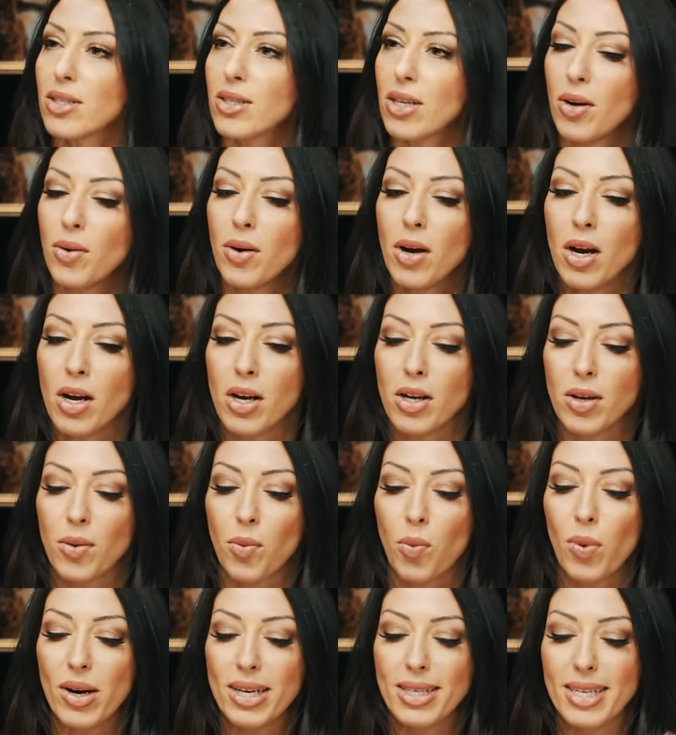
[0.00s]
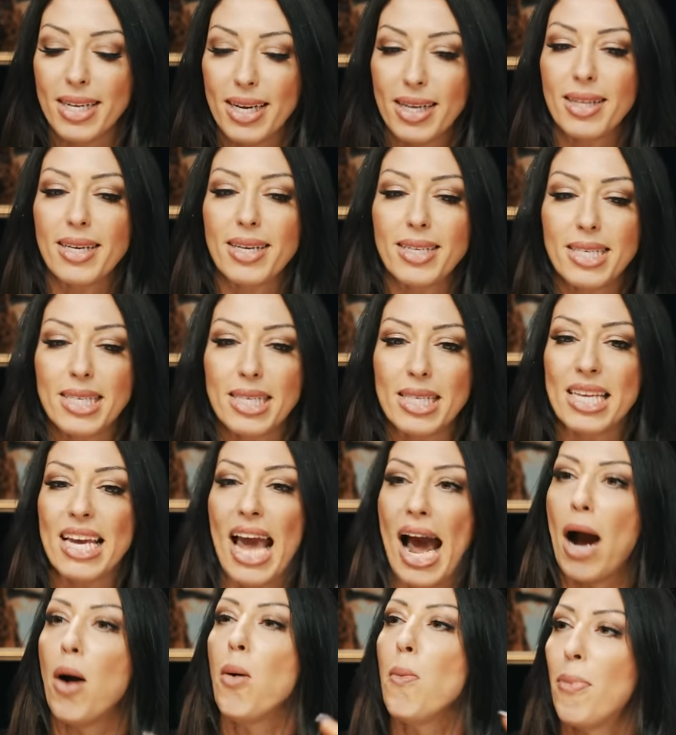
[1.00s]
So we're seeing the
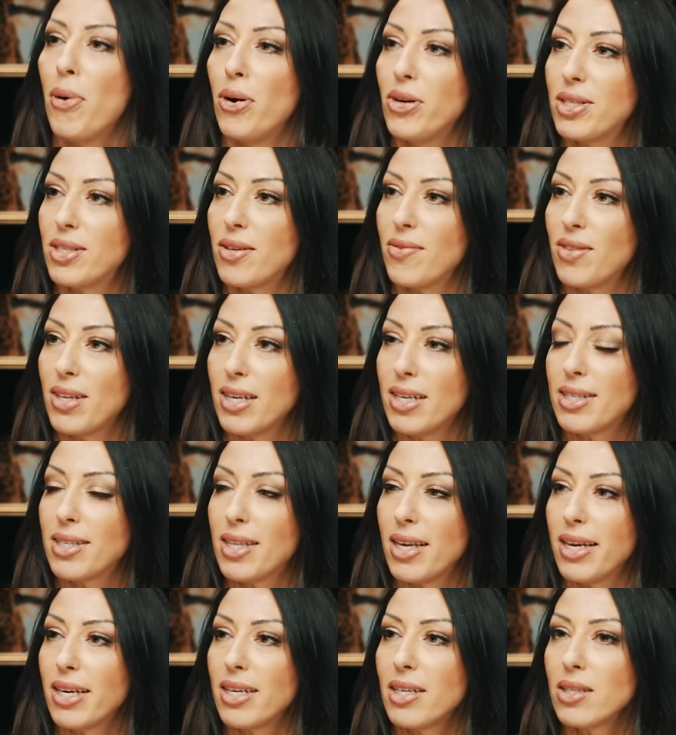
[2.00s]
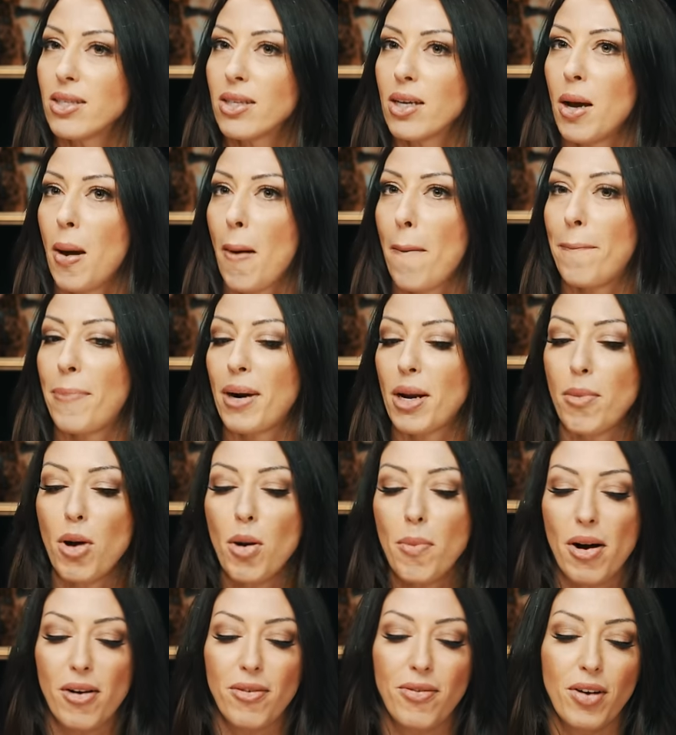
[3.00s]
outputs of these things, but a
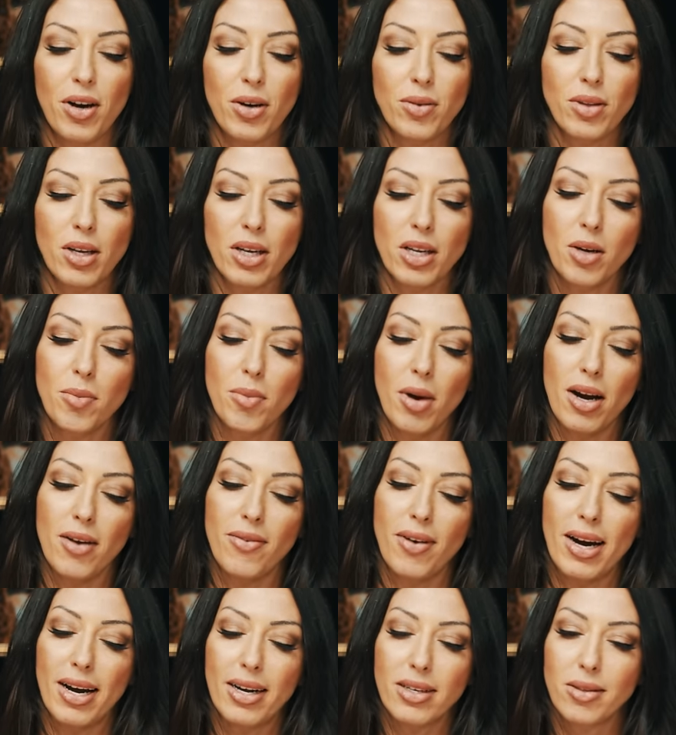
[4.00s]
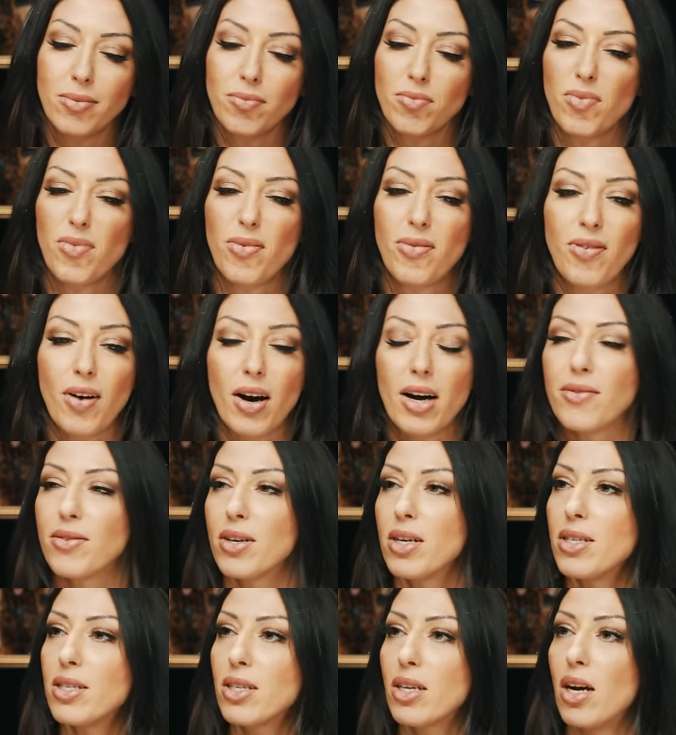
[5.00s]
mobile phone that you might have had 5
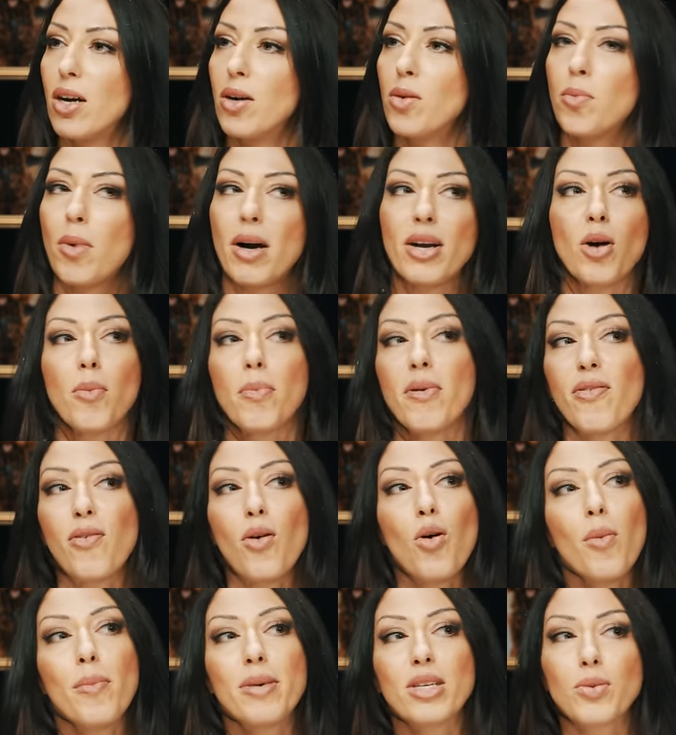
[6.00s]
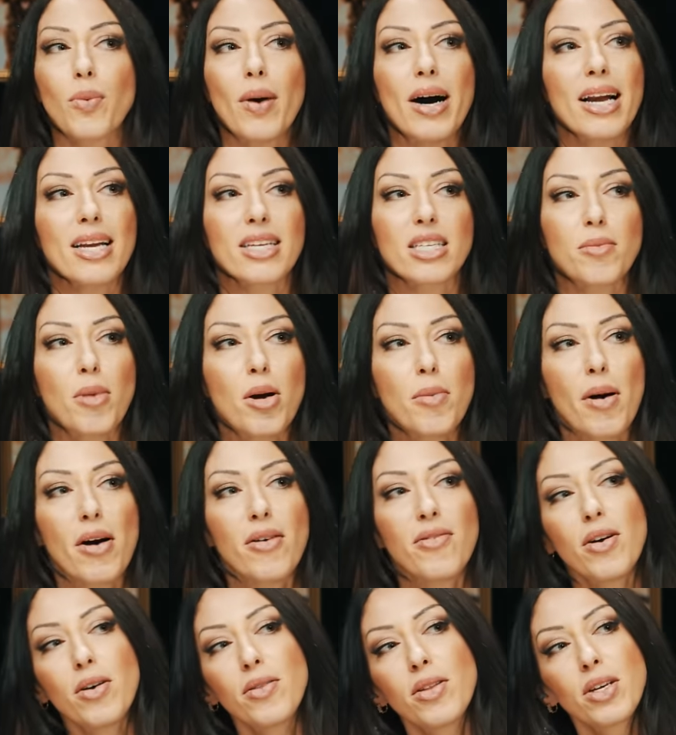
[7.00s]
years ago might not perform as well as a mobile
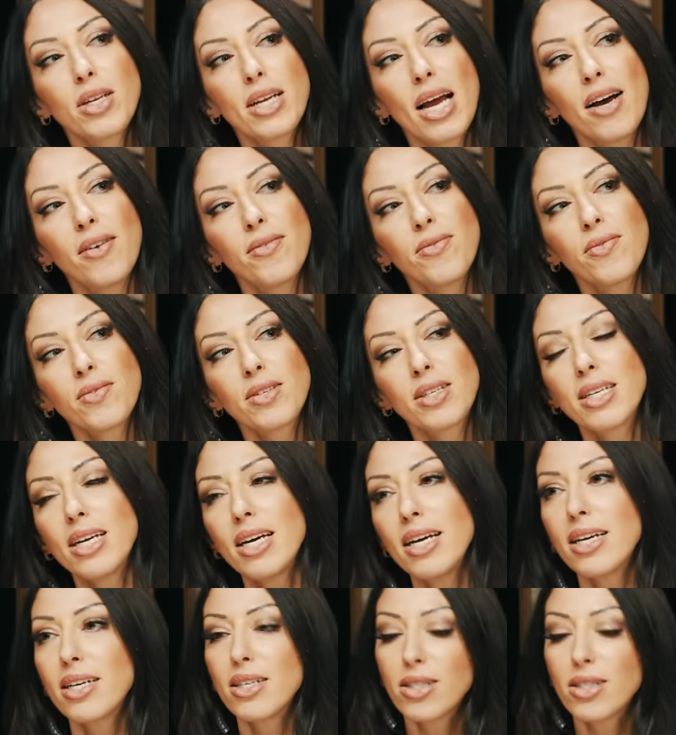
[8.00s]
phone that you'd have today.